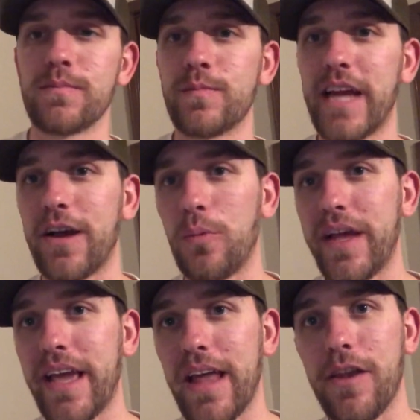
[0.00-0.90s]
take a
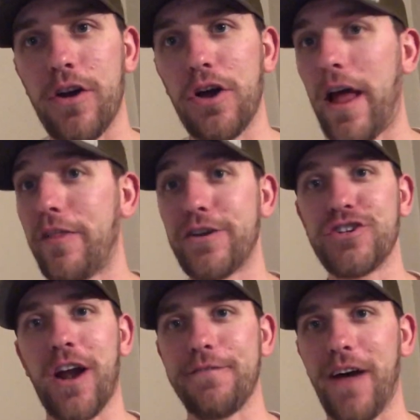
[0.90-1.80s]
weekend and I'll go down there and
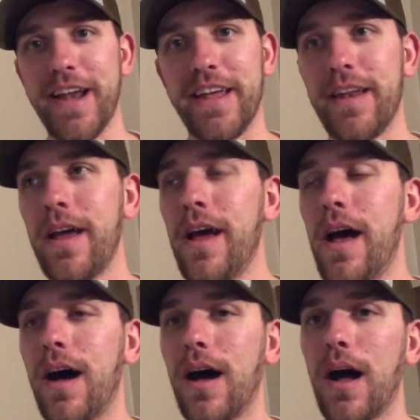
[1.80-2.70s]
try to find it.
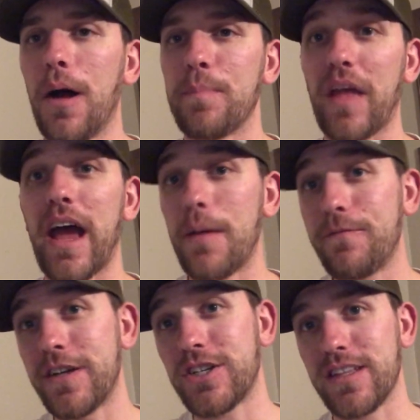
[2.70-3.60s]
I am
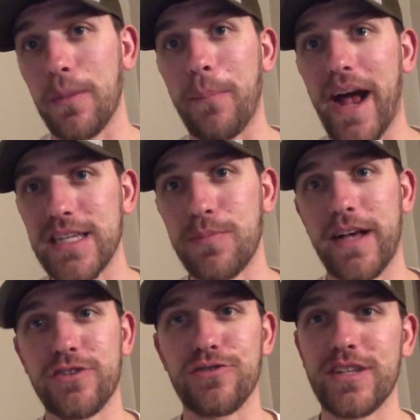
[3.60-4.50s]
fishing the
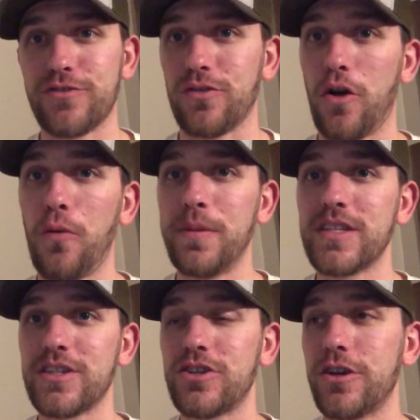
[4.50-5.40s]
Bassmaster Central
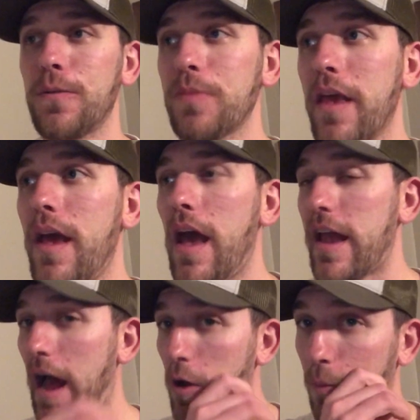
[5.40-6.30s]
Opens this year,
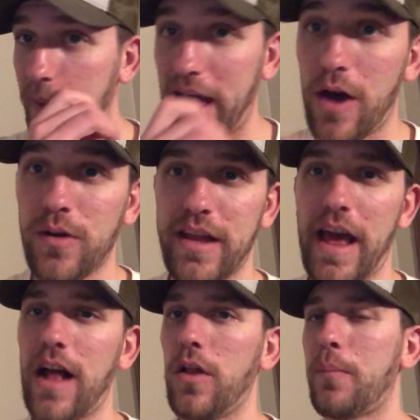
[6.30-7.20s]
and I will be out in
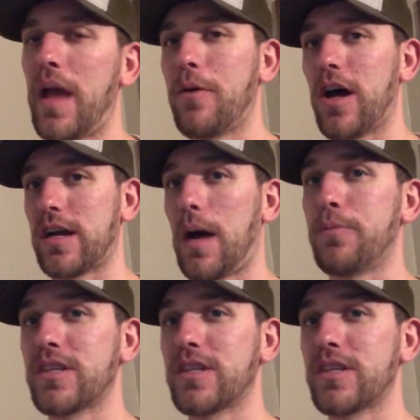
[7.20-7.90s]
Alabama a couple